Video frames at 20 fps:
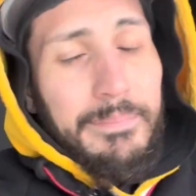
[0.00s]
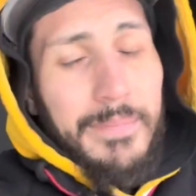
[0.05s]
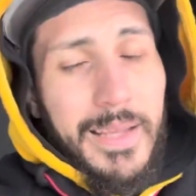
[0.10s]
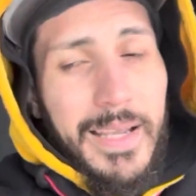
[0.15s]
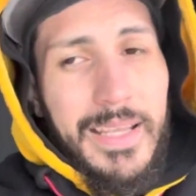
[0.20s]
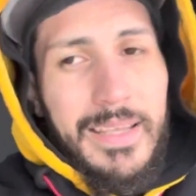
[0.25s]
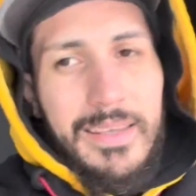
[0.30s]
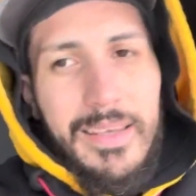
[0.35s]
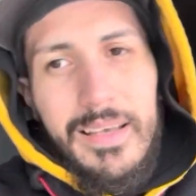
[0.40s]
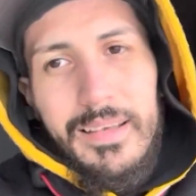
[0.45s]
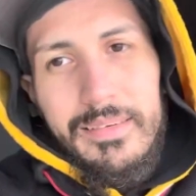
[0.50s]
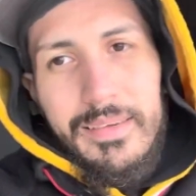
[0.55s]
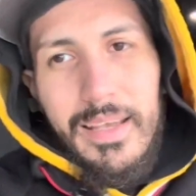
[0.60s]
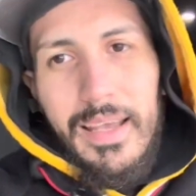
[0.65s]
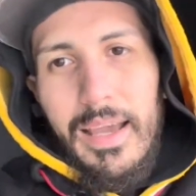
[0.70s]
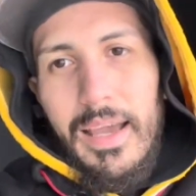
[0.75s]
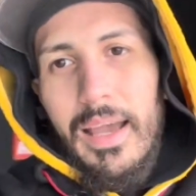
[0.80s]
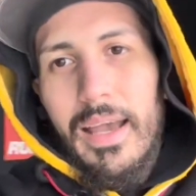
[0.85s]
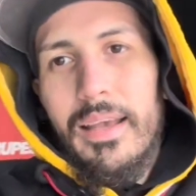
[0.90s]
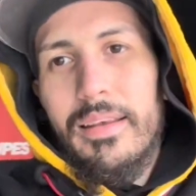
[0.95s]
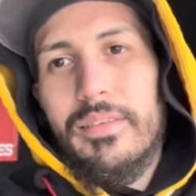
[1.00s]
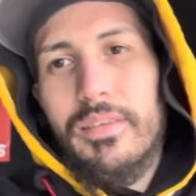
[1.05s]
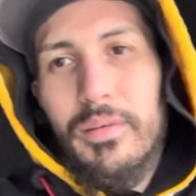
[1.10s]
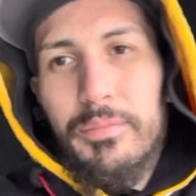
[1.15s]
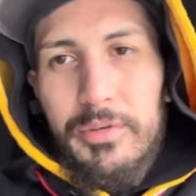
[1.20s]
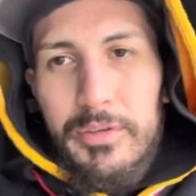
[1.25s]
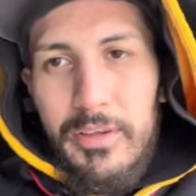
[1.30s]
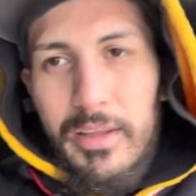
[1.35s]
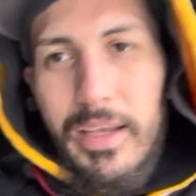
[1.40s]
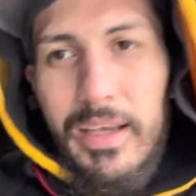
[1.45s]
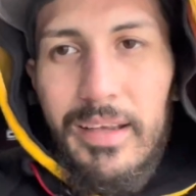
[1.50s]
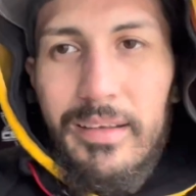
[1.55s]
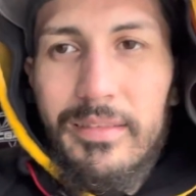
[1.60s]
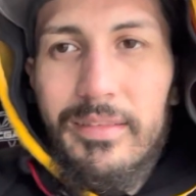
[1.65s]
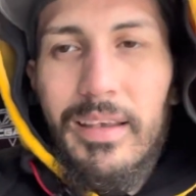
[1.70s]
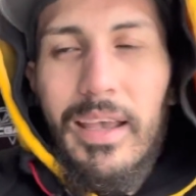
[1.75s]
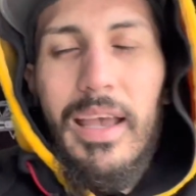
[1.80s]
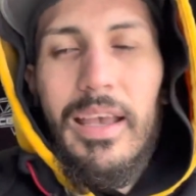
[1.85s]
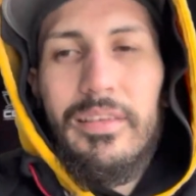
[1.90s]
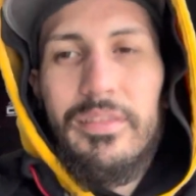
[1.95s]
And yes, it has some stains,
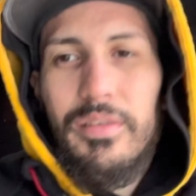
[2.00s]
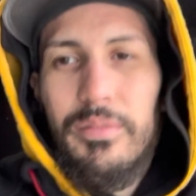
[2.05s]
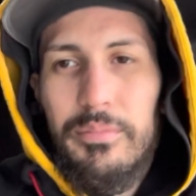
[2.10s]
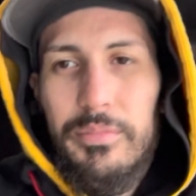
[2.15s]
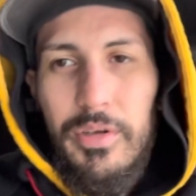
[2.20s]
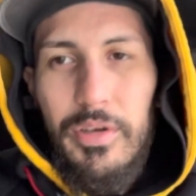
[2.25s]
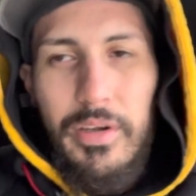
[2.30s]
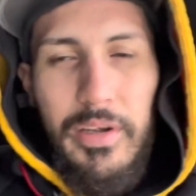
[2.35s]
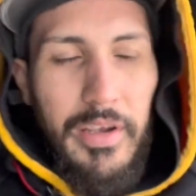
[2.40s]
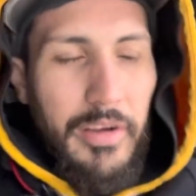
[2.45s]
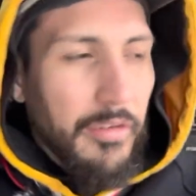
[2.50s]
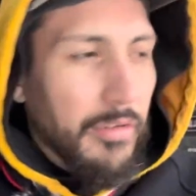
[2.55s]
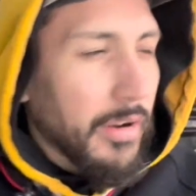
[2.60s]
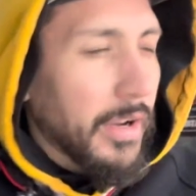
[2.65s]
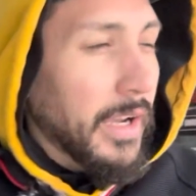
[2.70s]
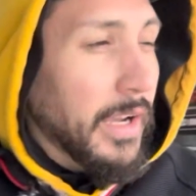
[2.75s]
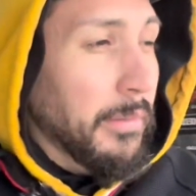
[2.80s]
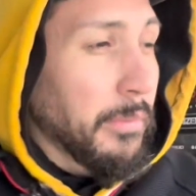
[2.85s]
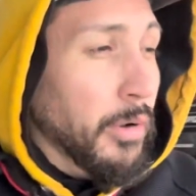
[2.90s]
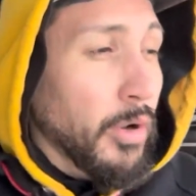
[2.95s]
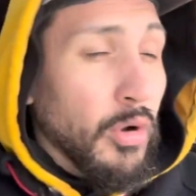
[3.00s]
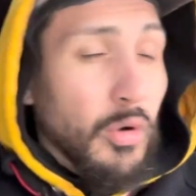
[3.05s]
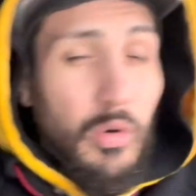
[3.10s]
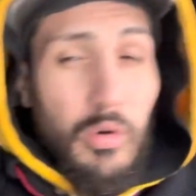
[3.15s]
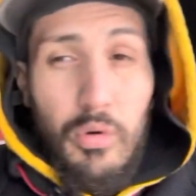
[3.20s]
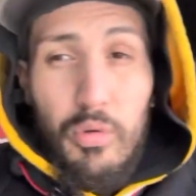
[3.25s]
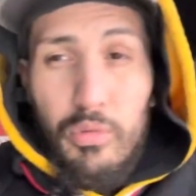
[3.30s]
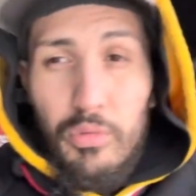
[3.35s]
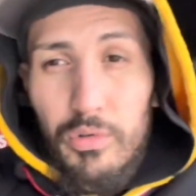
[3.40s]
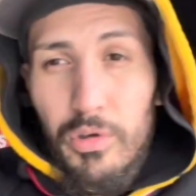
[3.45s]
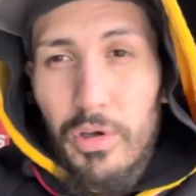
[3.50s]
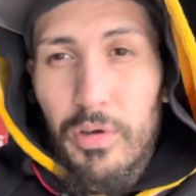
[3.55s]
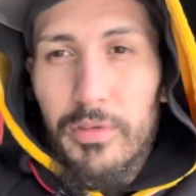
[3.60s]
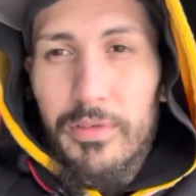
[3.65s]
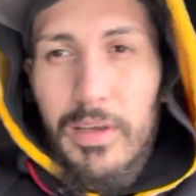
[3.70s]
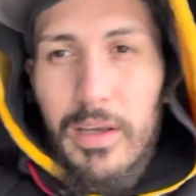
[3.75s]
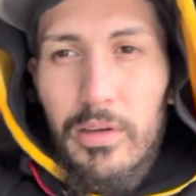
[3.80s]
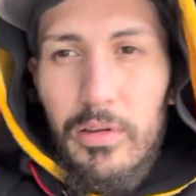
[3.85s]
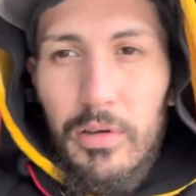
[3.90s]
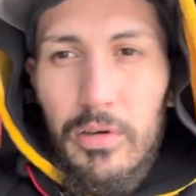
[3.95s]
it has some dirt and grime, who knows
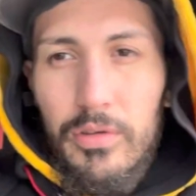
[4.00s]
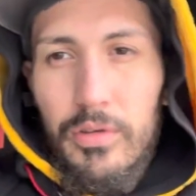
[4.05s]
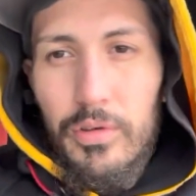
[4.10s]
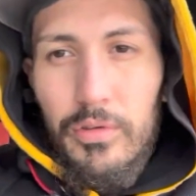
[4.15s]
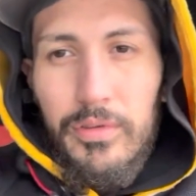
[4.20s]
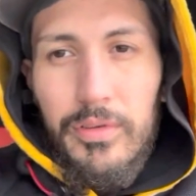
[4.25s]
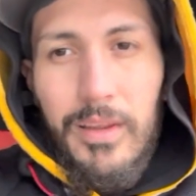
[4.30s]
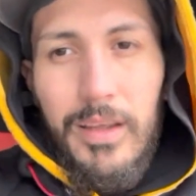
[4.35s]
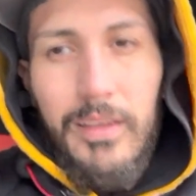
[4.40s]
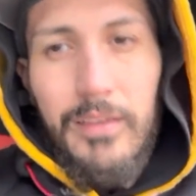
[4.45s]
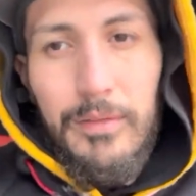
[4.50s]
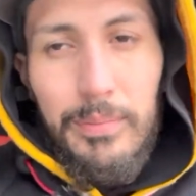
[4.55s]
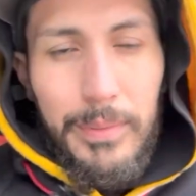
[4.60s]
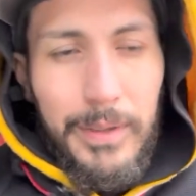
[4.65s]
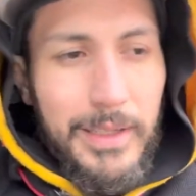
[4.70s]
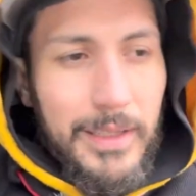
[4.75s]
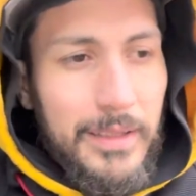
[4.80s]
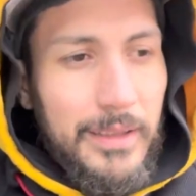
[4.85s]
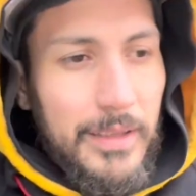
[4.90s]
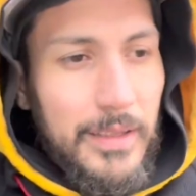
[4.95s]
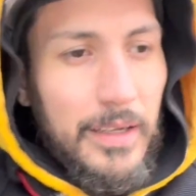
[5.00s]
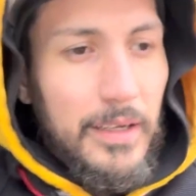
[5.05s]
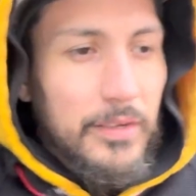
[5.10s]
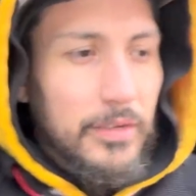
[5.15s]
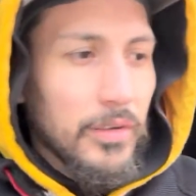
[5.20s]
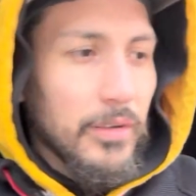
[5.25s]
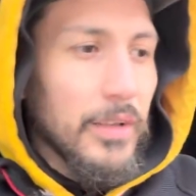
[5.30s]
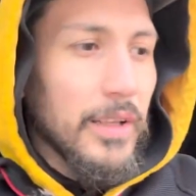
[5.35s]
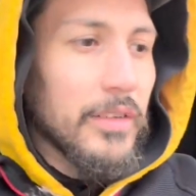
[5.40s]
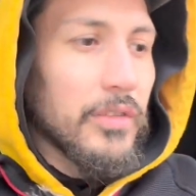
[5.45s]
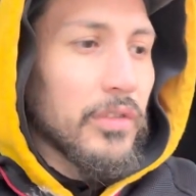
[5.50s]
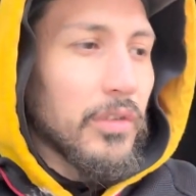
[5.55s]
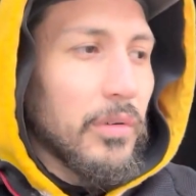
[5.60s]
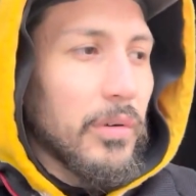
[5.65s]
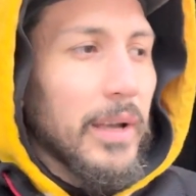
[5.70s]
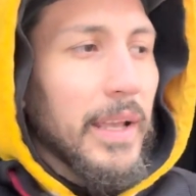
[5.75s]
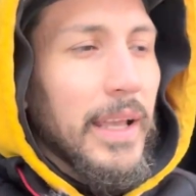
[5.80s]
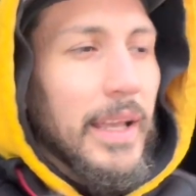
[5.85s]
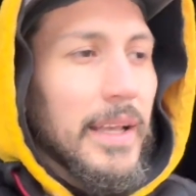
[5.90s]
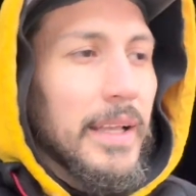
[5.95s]
how long those stains been in there, so let's go
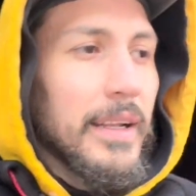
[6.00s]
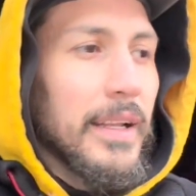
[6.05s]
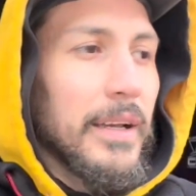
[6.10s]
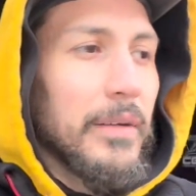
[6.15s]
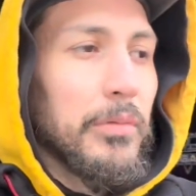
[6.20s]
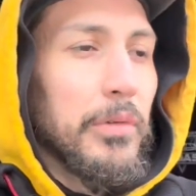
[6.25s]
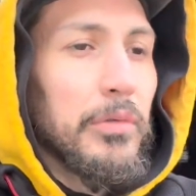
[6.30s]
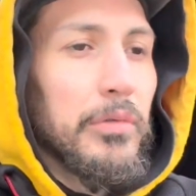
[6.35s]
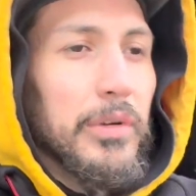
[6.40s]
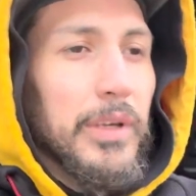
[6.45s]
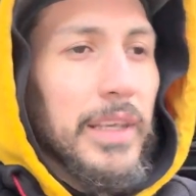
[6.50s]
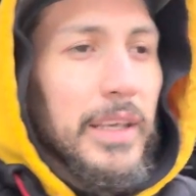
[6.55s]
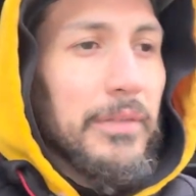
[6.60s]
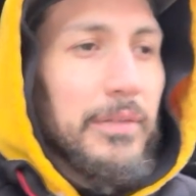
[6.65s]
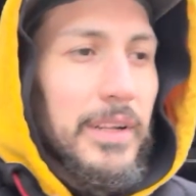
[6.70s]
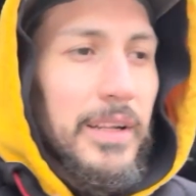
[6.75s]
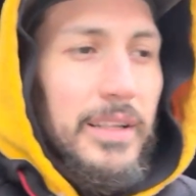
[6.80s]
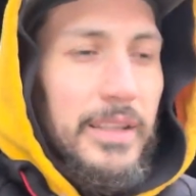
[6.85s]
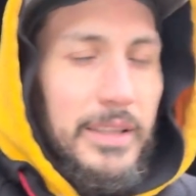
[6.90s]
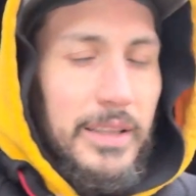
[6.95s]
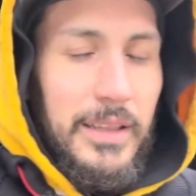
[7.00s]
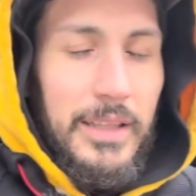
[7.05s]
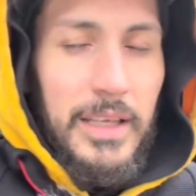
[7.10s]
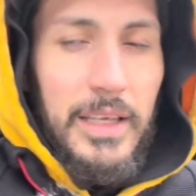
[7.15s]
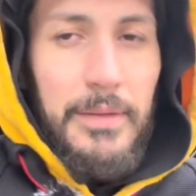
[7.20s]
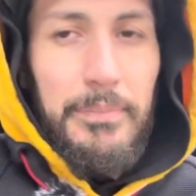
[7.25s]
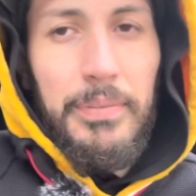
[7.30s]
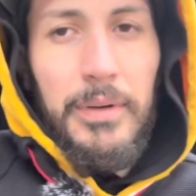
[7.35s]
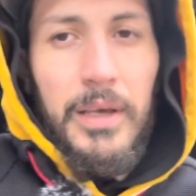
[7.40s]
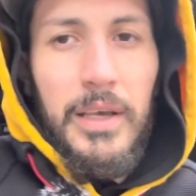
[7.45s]
ahead and we will give it a deep